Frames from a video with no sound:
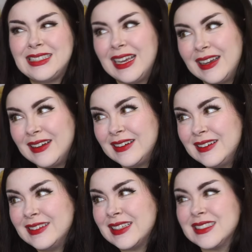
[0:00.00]
so,
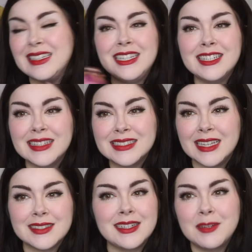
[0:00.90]
because I need the
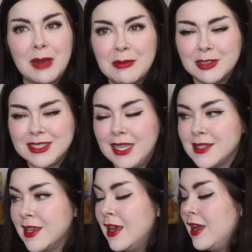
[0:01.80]
stands, I need to buy more
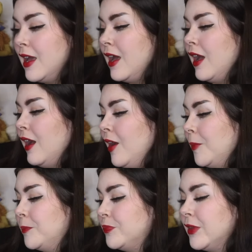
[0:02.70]
stands.
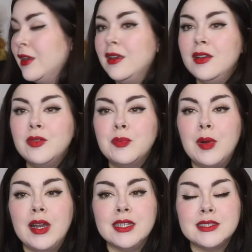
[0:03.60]
Um,
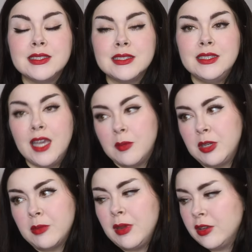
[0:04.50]
but yeah, I'm
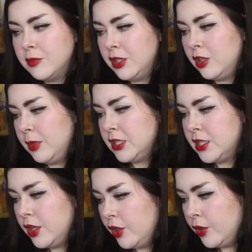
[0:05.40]
gonna compare them a little bit to
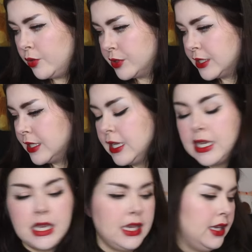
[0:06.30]
those
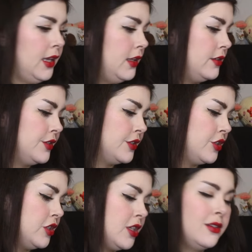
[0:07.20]
and
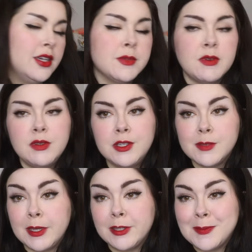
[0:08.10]
just tell you guys my feelings
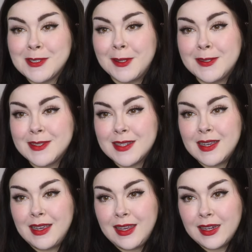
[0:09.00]
about them. So let's
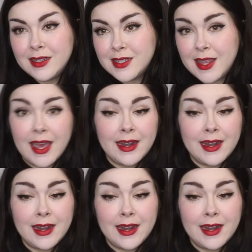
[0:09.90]
get into that.